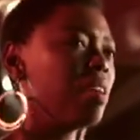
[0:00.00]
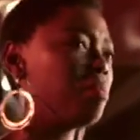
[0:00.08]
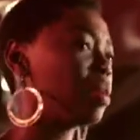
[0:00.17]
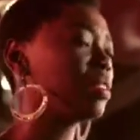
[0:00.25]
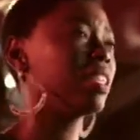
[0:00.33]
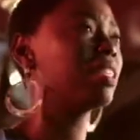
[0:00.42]

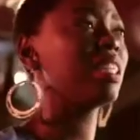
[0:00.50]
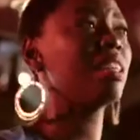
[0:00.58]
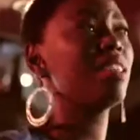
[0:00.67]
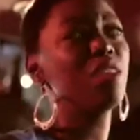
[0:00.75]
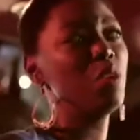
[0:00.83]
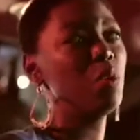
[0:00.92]
because there's
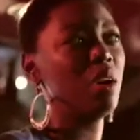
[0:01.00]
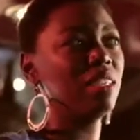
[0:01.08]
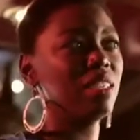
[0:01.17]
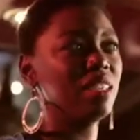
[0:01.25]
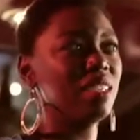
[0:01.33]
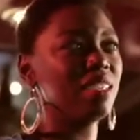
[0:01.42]
nothing new
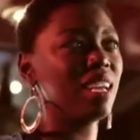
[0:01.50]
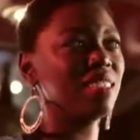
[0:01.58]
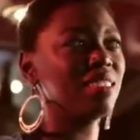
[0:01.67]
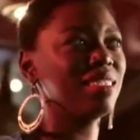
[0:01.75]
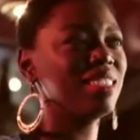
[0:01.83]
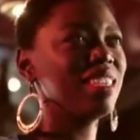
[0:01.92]
under the sun.
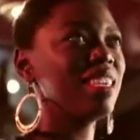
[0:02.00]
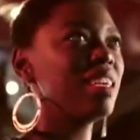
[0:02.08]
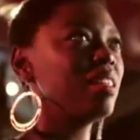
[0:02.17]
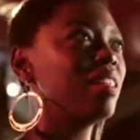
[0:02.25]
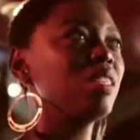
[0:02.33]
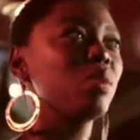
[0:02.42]

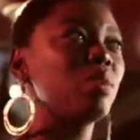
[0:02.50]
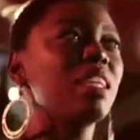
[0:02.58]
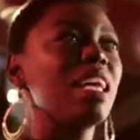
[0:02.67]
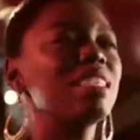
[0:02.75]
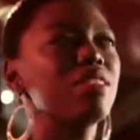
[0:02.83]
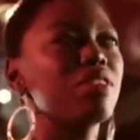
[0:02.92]
There's only
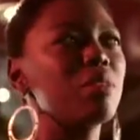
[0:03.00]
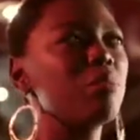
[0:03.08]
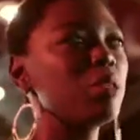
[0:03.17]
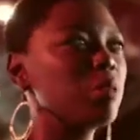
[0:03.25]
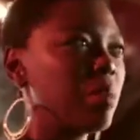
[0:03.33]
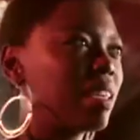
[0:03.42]
a different
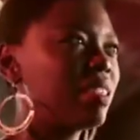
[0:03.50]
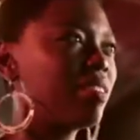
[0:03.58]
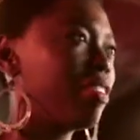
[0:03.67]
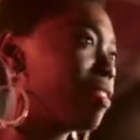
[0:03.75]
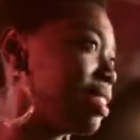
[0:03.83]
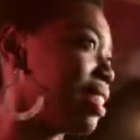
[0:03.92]
perspective
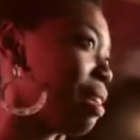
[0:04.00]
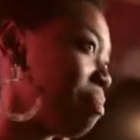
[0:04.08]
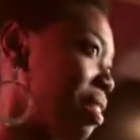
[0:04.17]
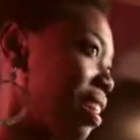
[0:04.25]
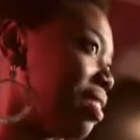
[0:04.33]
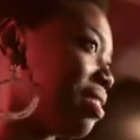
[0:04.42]
of the same
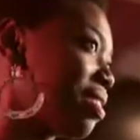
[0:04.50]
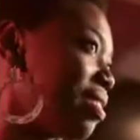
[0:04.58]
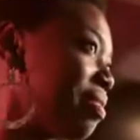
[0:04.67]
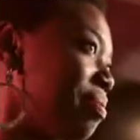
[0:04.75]
things.